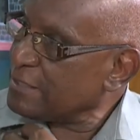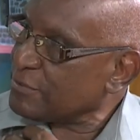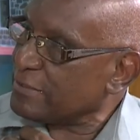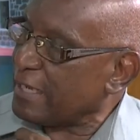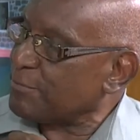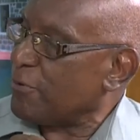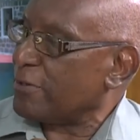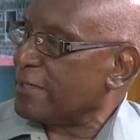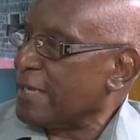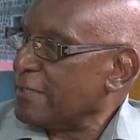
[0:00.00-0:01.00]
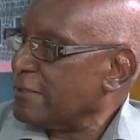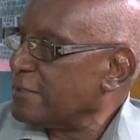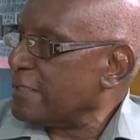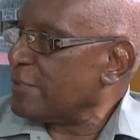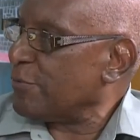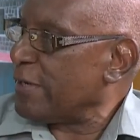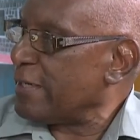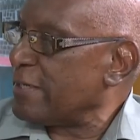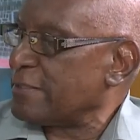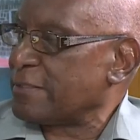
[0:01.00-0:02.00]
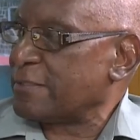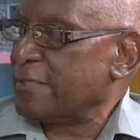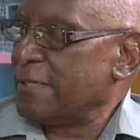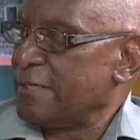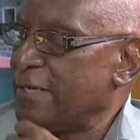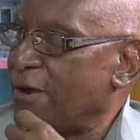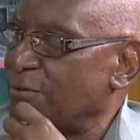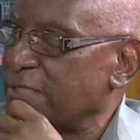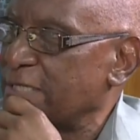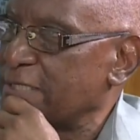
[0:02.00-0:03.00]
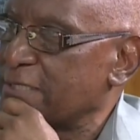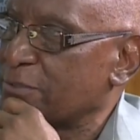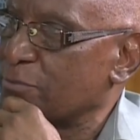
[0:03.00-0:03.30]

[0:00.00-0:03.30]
So that model can continue whether it's the housing is to